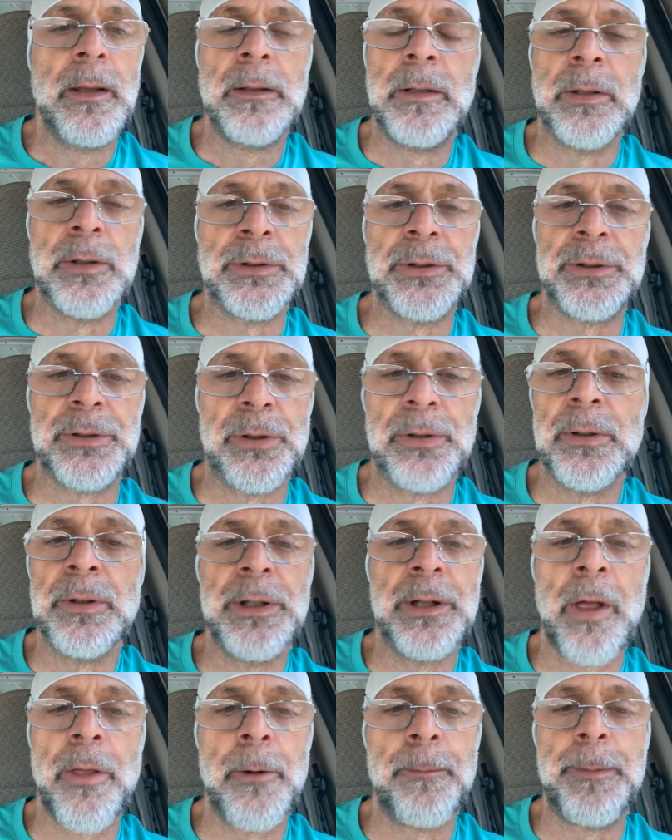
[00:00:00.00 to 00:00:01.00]
There's
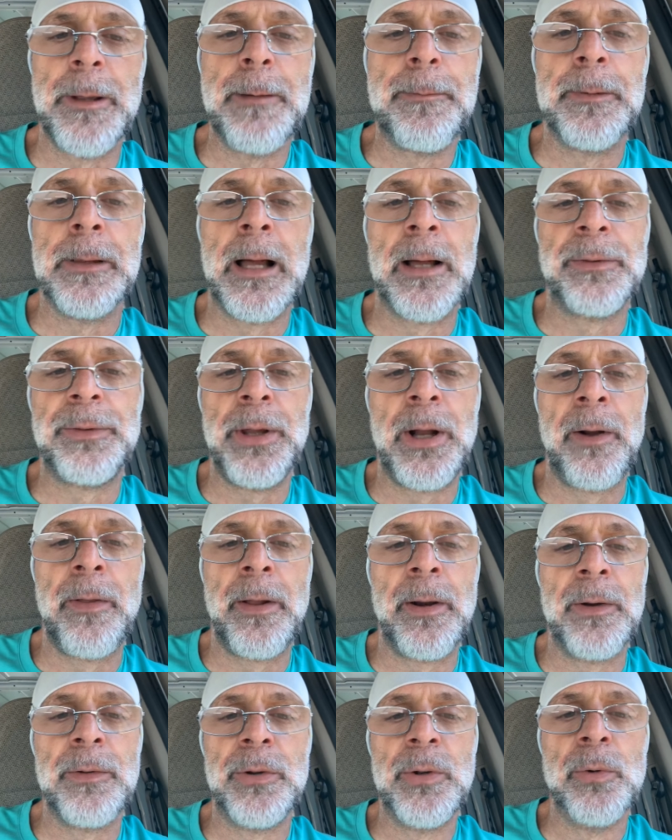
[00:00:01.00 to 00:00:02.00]
certainly other people out there
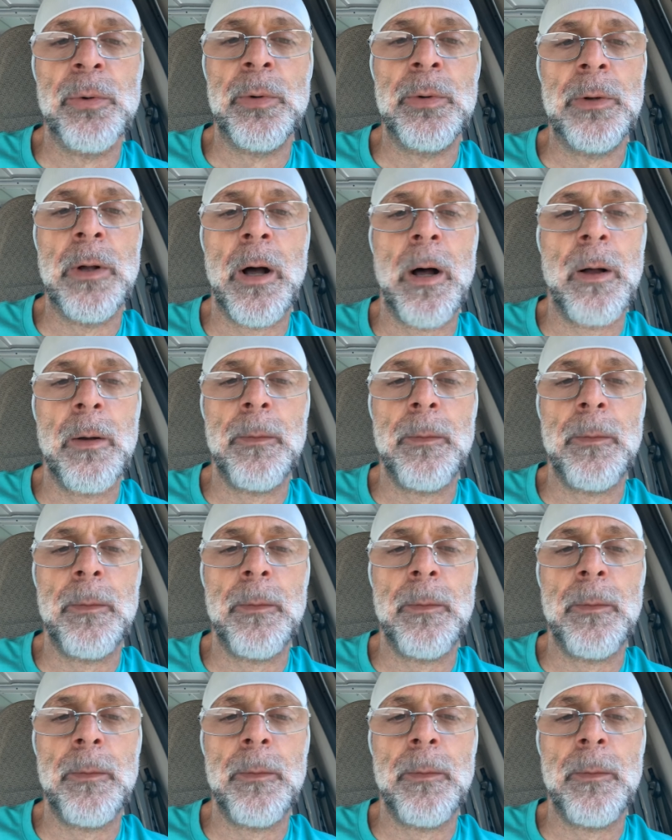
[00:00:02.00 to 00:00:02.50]
that are doing